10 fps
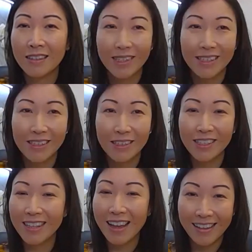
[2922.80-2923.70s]
Susan
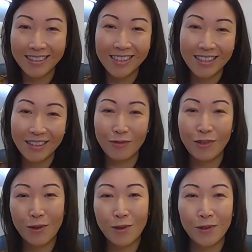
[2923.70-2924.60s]
hand the
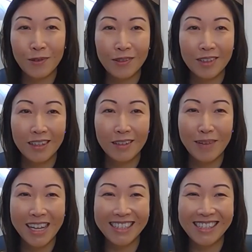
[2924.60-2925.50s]
floor
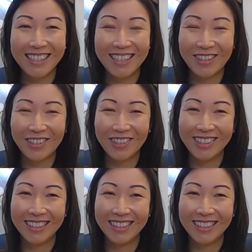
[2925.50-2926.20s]
back to you.